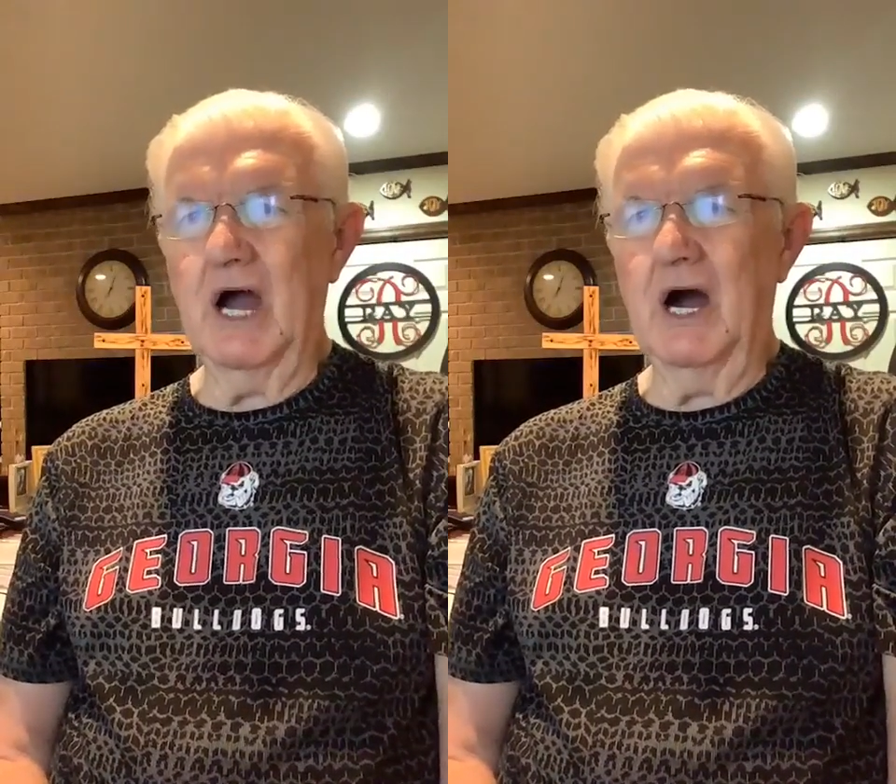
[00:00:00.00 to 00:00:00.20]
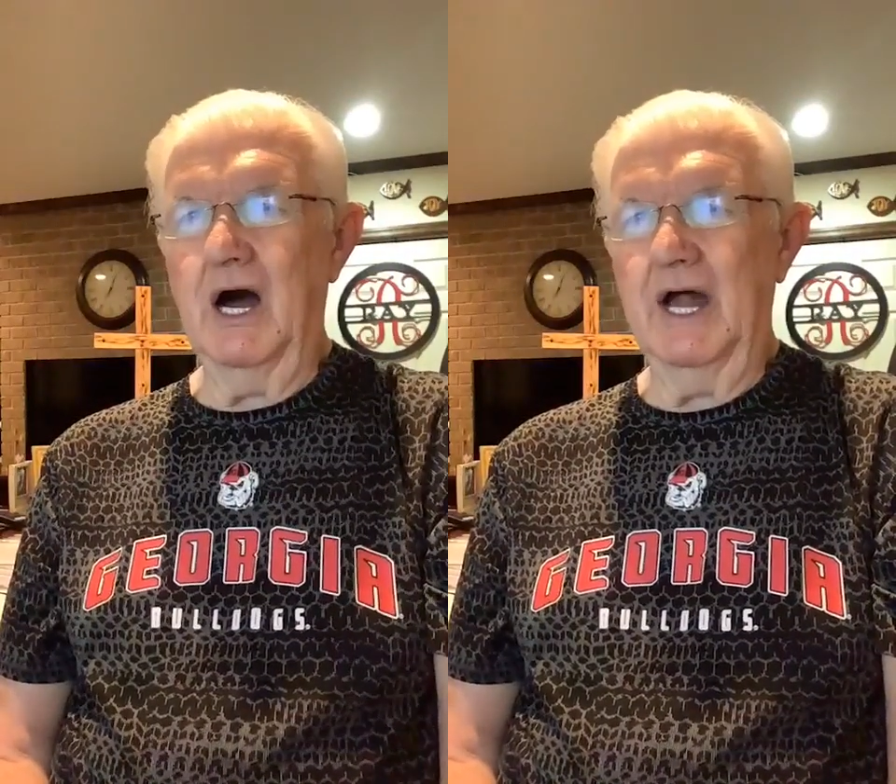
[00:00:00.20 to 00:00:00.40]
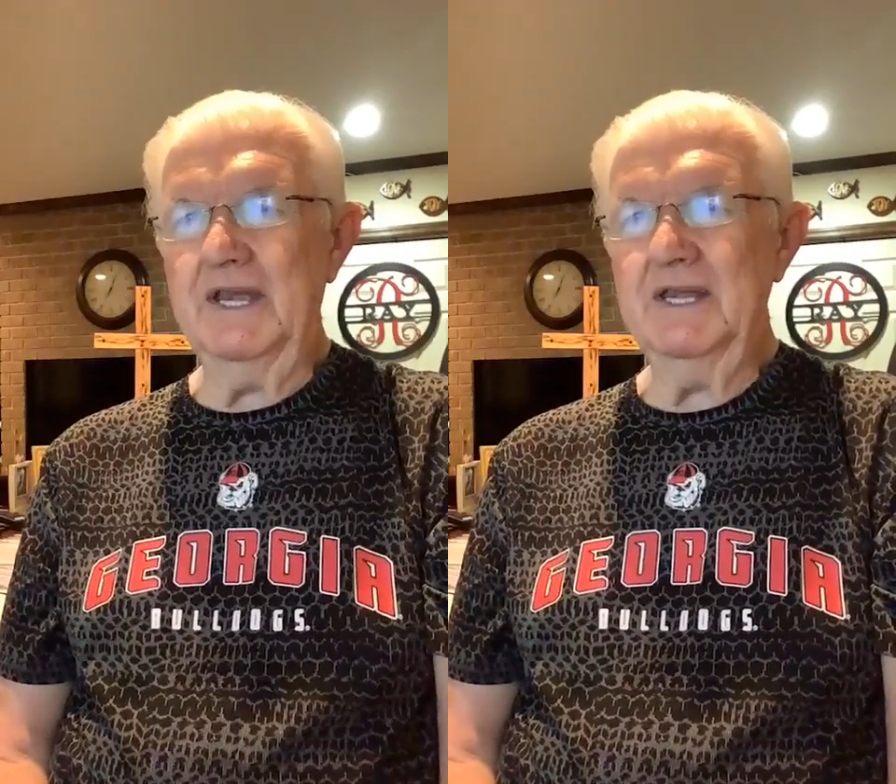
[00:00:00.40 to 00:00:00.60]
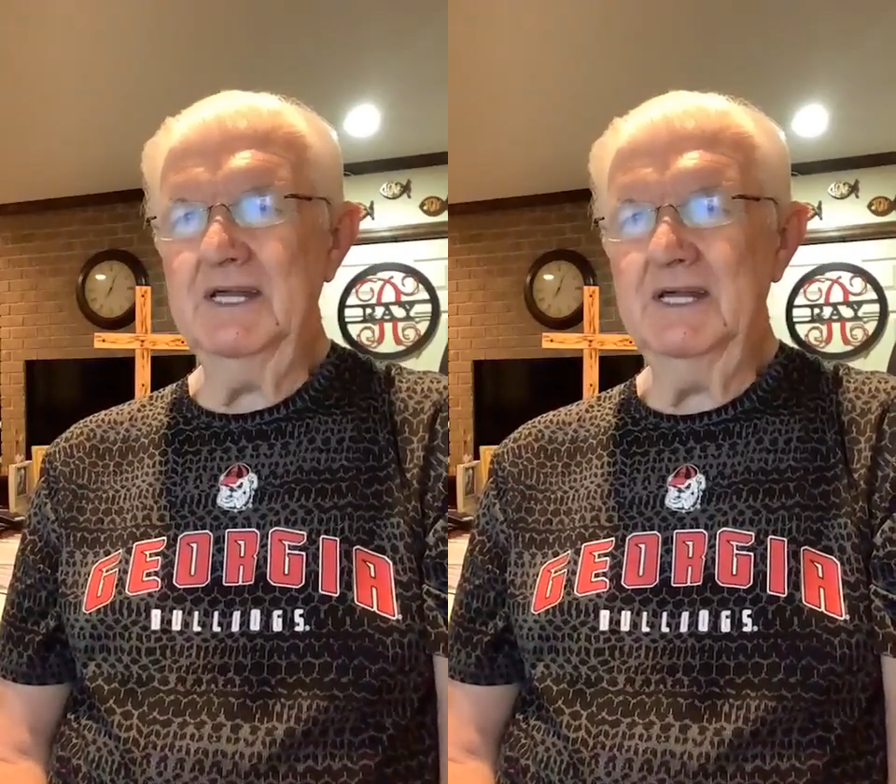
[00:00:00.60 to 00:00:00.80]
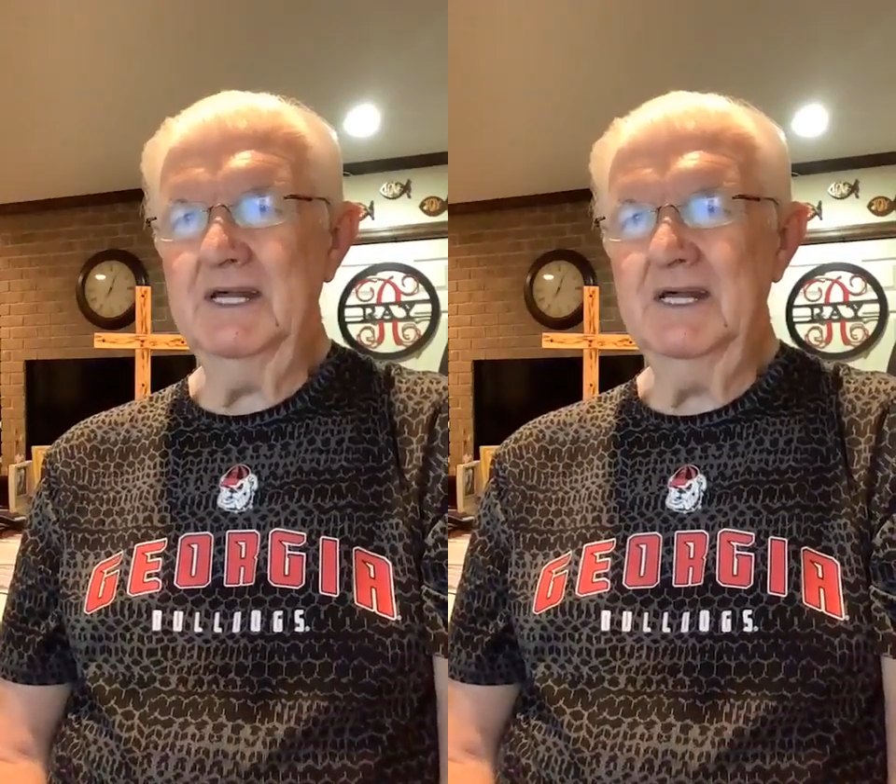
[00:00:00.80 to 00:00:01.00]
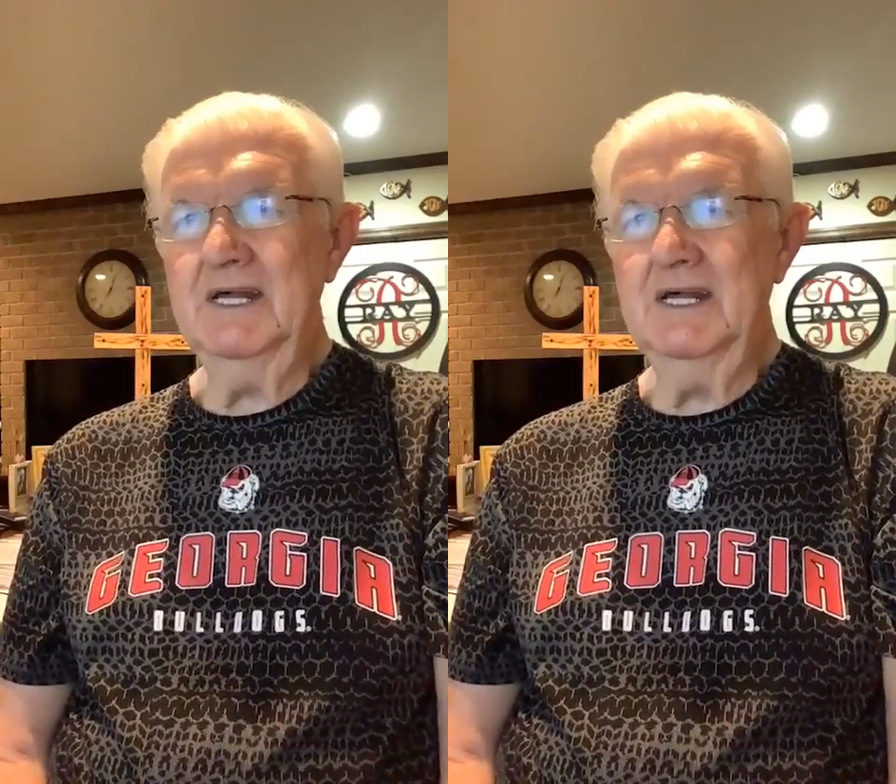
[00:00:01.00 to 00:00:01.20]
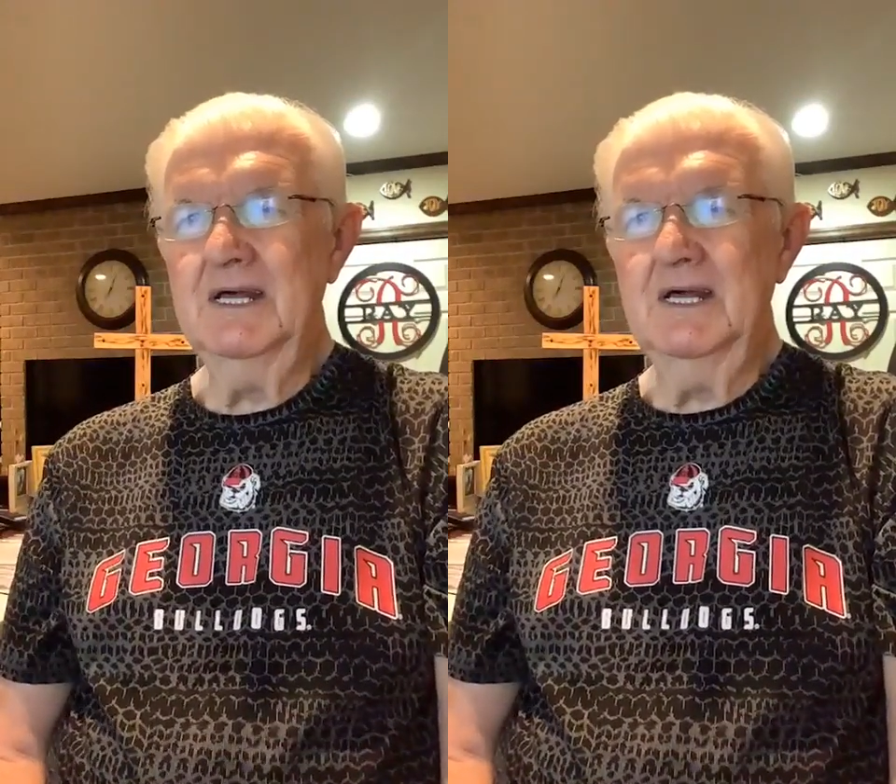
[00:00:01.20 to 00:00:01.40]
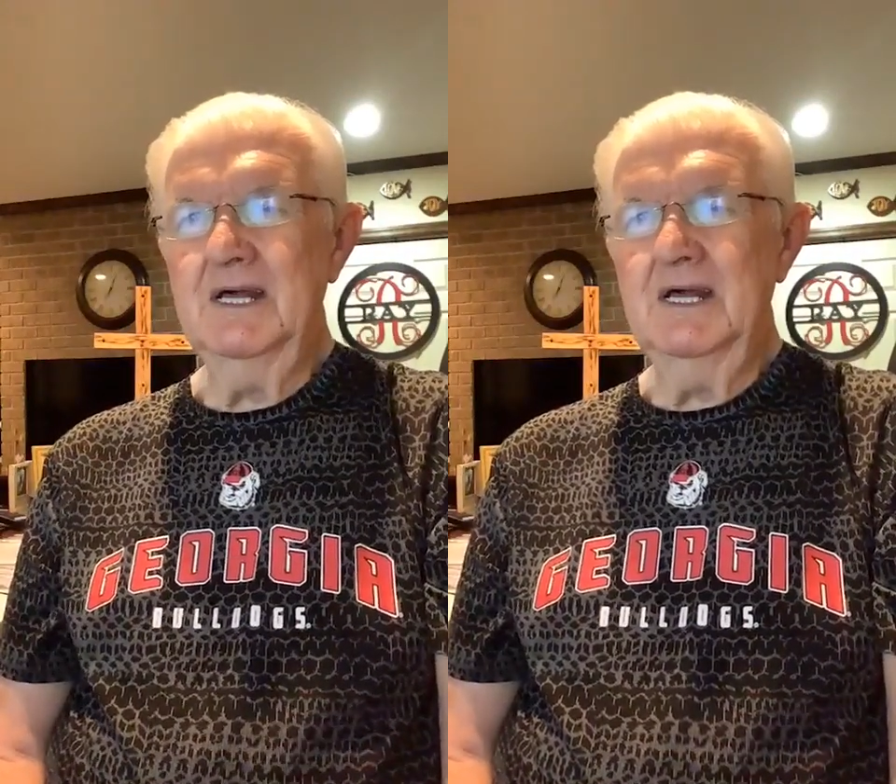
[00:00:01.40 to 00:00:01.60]
God,
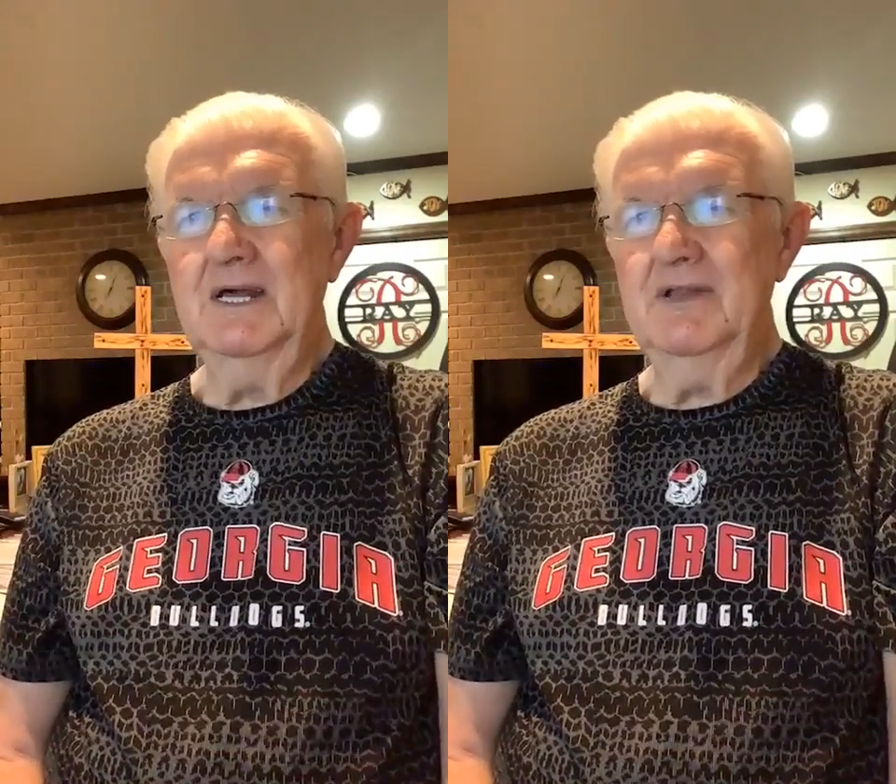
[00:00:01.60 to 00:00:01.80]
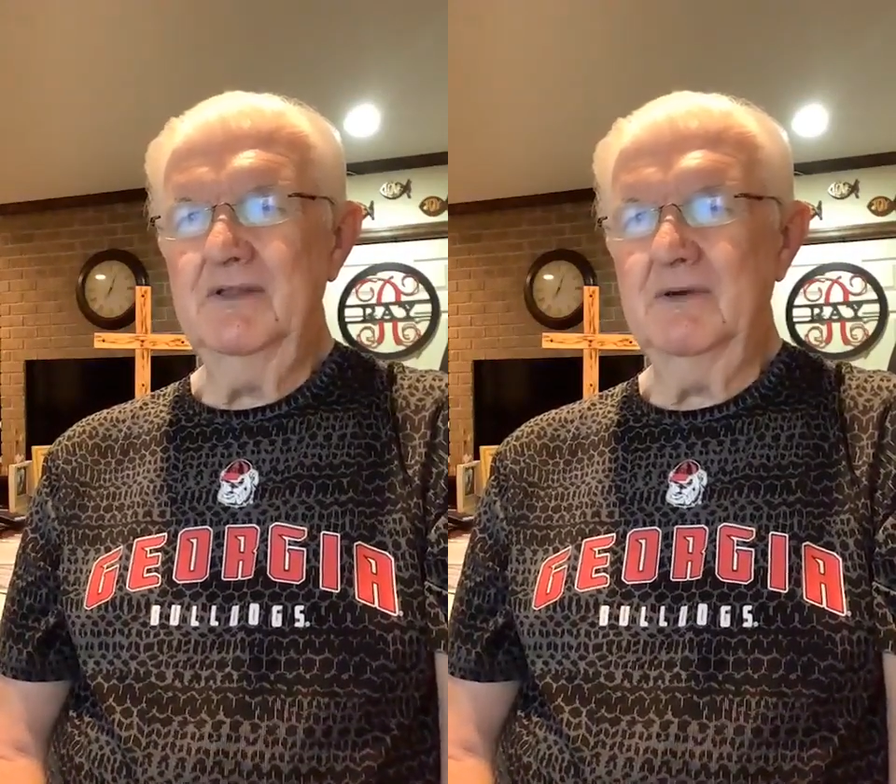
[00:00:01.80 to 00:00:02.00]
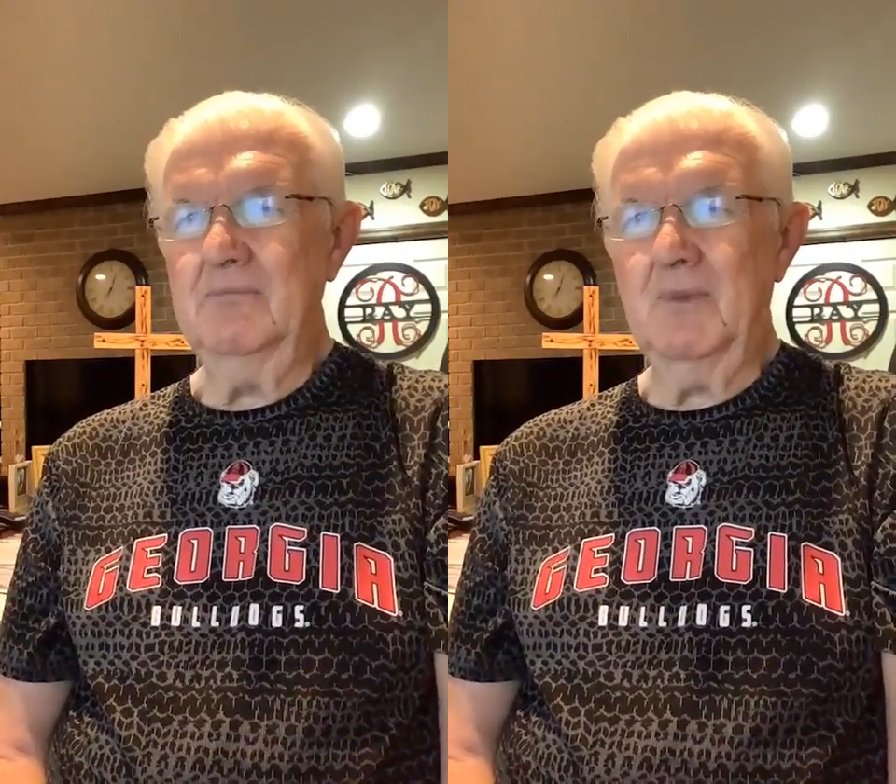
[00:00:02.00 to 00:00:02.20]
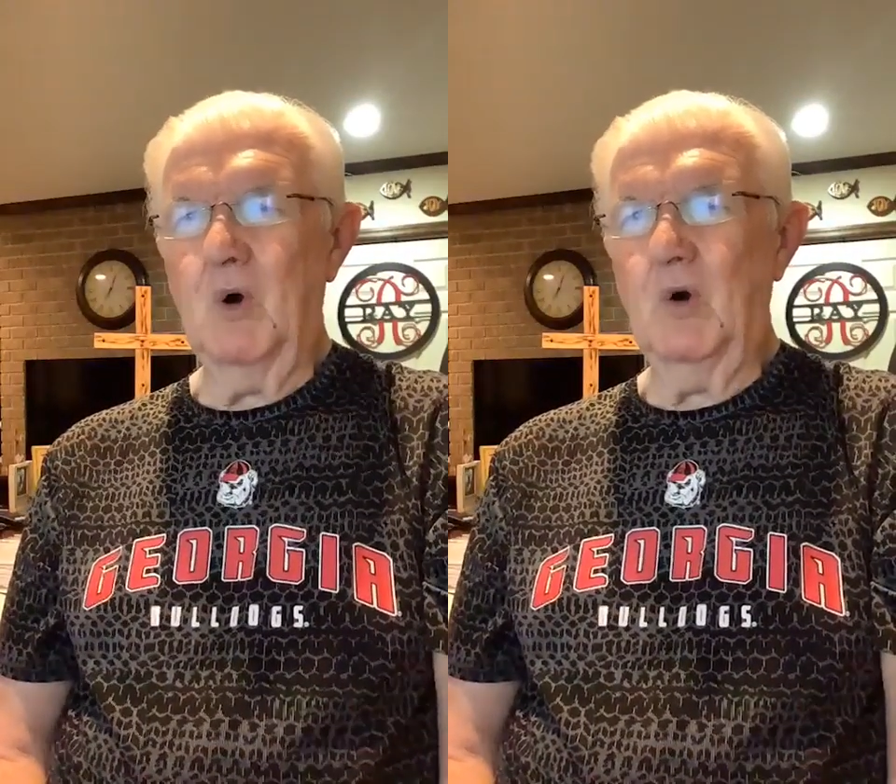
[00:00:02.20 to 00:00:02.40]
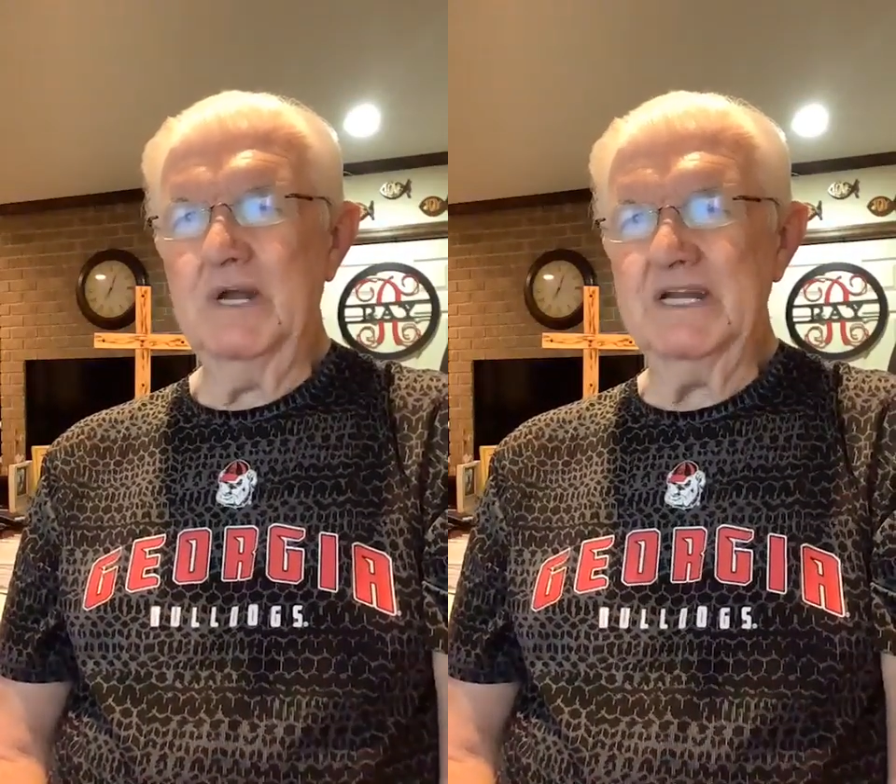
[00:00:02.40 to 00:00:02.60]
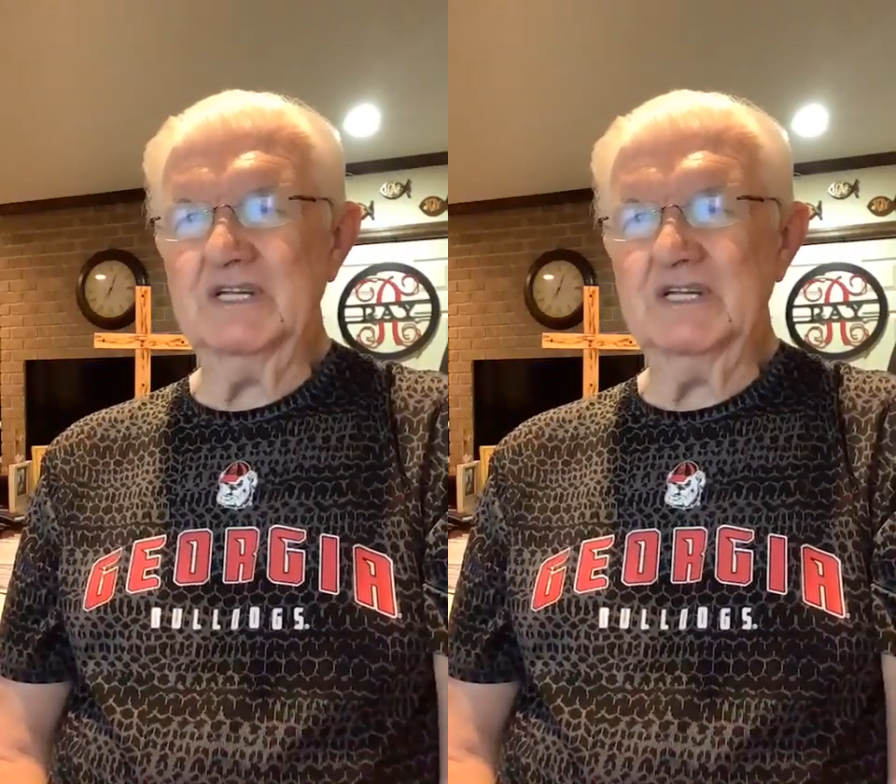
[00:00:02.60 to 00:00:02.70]
the more